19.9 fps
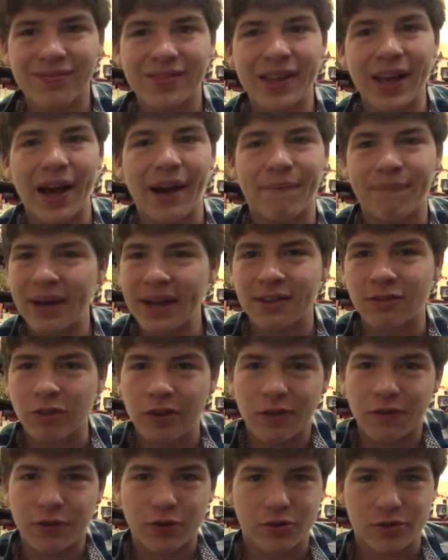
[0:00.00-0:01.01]
yeah, Back to
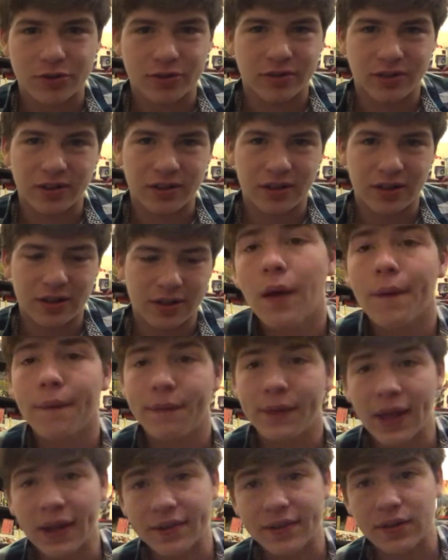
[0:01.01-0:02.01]
the Future.
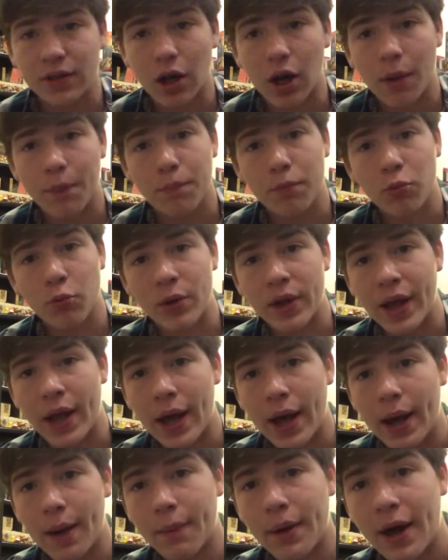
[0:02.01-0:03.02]
Next up we
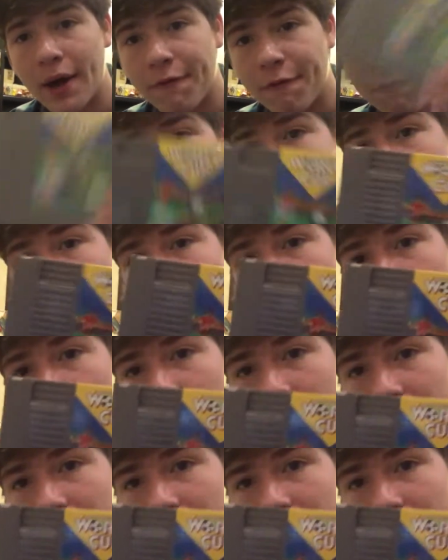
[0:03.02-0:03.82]
have a football